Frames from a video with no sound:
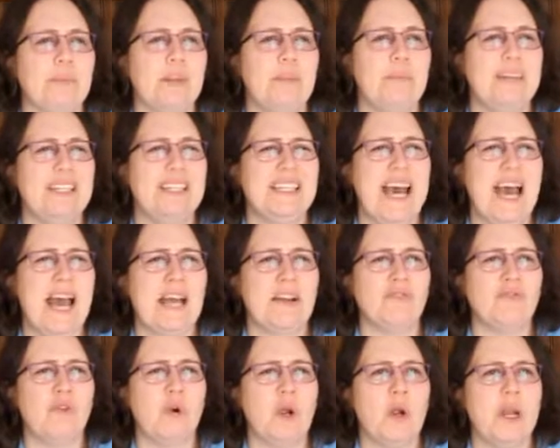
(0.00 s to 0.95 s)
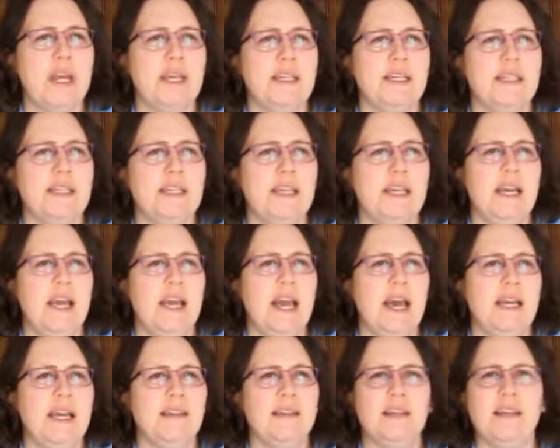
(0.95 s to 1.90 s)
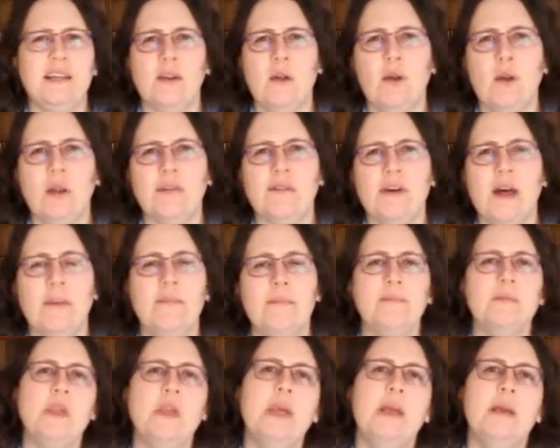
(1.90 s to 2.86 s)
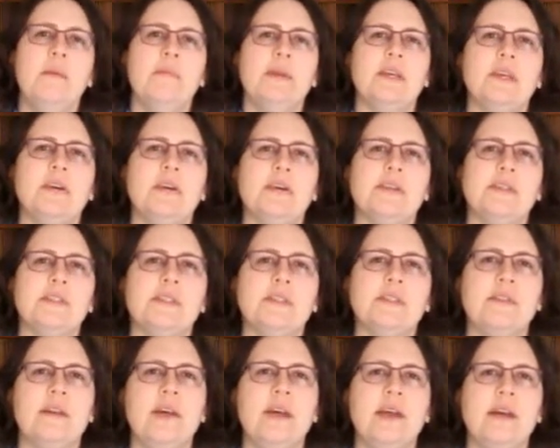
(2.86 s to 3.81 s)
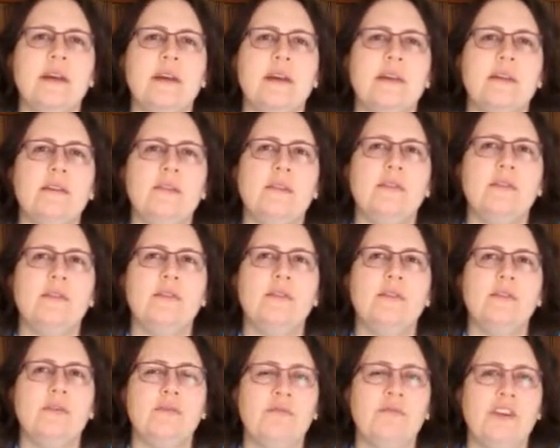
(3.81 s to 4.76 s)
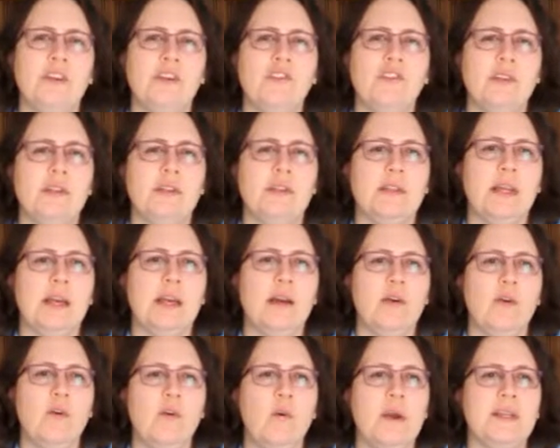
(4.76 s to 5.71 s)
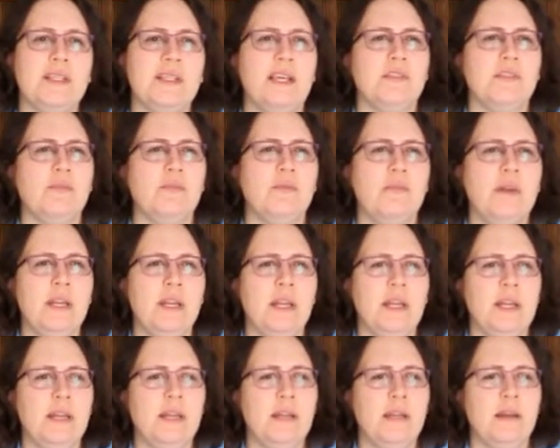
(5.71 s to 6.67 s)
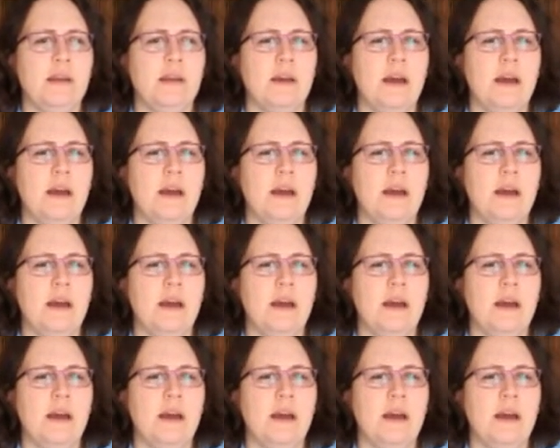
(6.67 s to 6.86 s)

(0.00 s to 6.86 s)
Peter Ackroyd and Neil Oliver, because their non-fiction always has a really